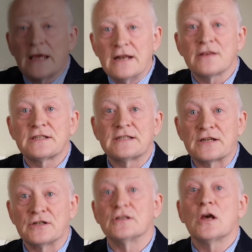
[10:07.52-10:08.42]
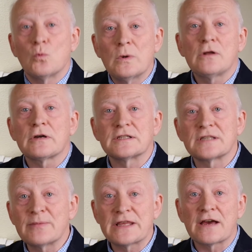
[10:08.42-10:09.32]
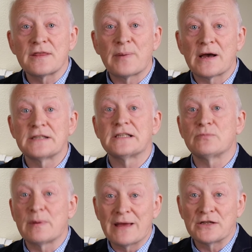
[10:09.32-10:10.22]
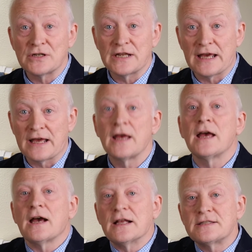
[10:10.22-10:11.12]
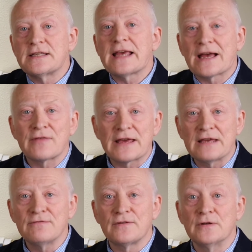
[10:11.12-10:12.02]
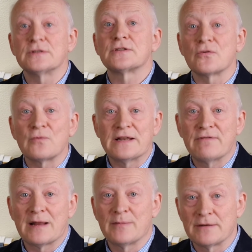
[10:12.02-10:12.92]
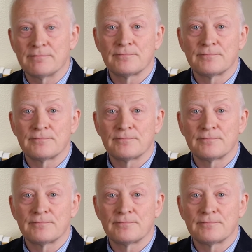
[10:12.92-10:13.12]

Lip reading: In other sessions, we'll look at some of the other biases we mentioned here and see how they influence software development.